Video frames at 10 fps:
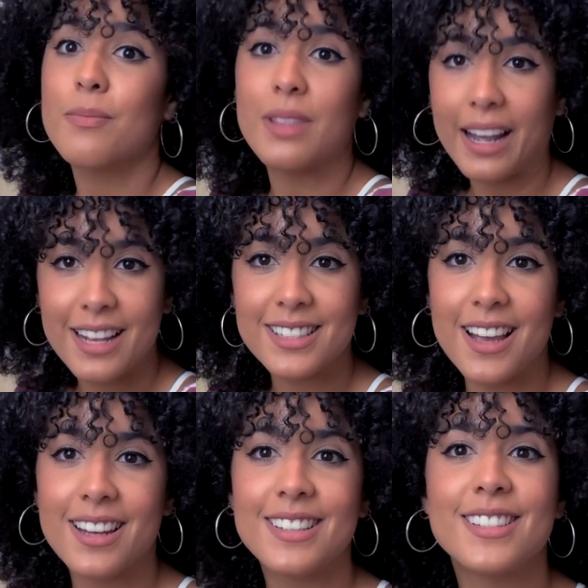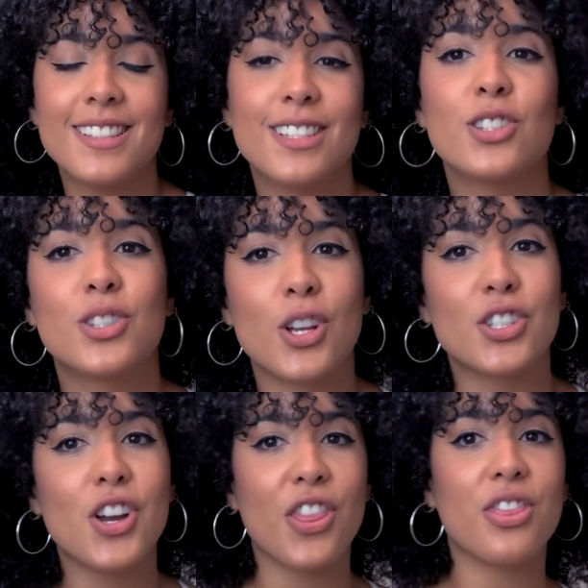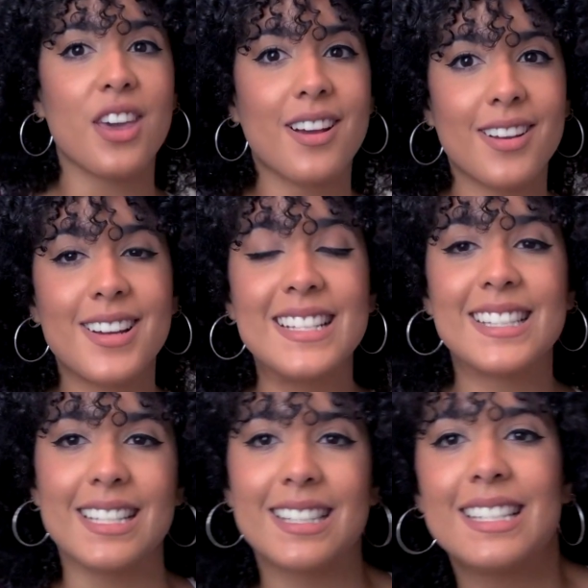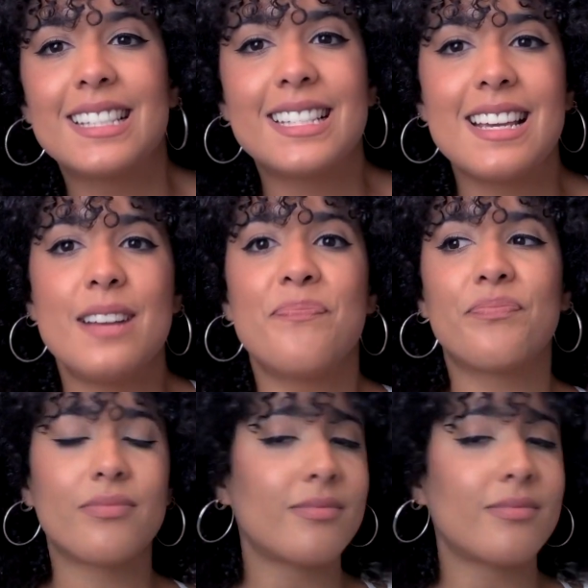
like I said, since it's such a thick consistency,